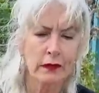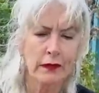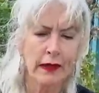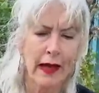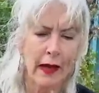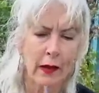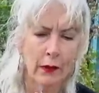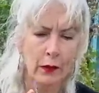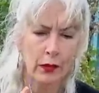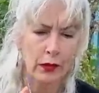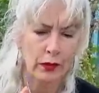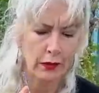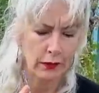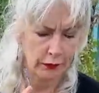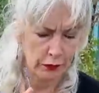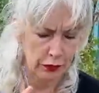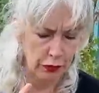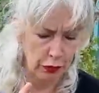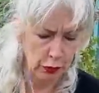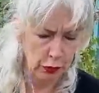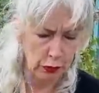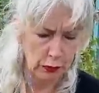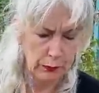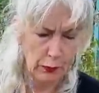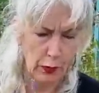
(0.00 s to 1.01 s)
our
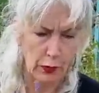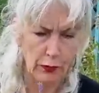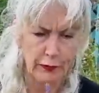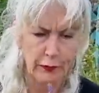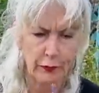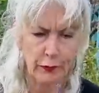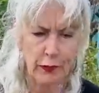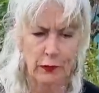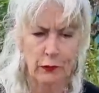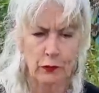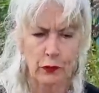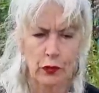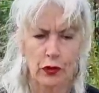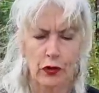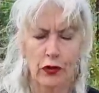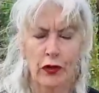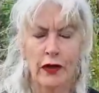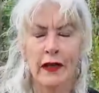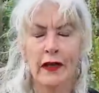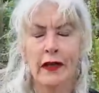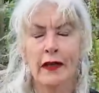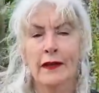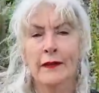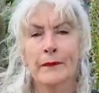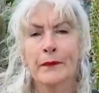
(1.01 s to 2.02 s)
toolbox, when we're
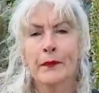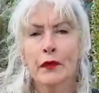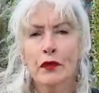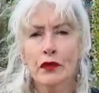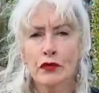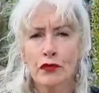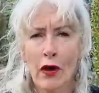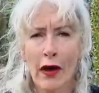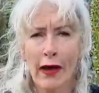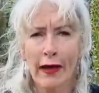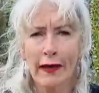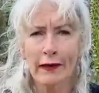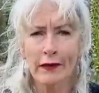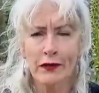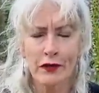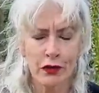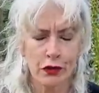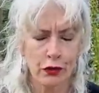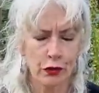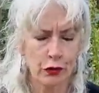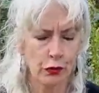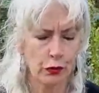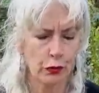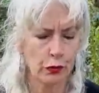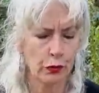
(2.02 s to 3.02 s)
trying
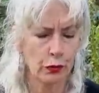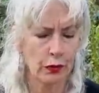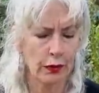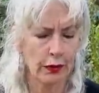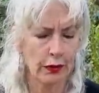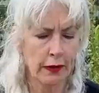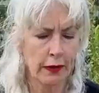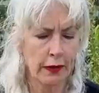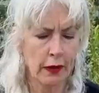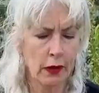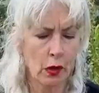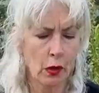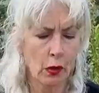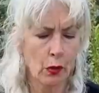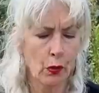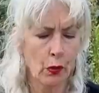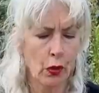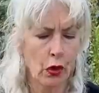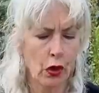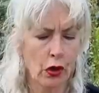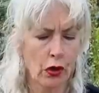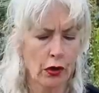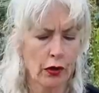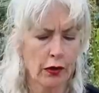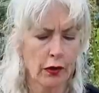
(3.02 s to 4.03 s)
to
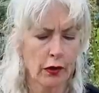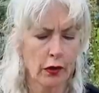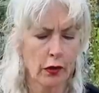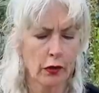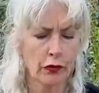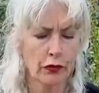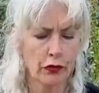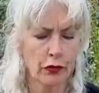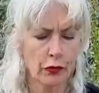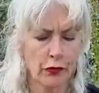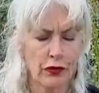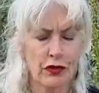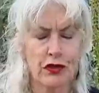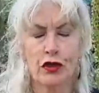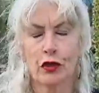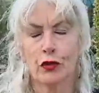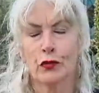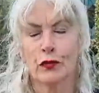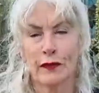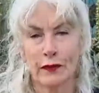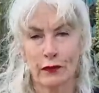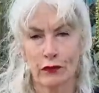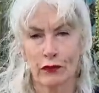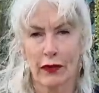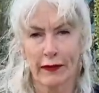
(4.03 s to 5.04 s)
work to reduce
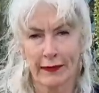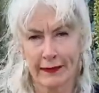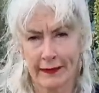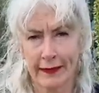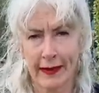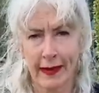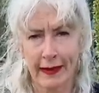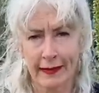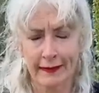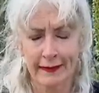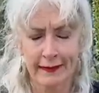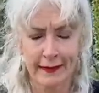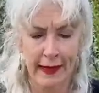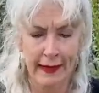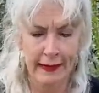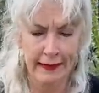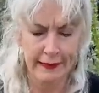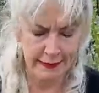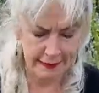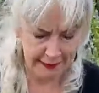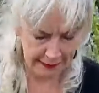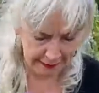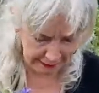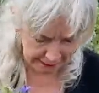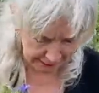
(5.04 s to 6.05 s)
stress and
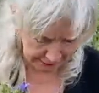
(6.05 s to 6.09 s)
anxiety.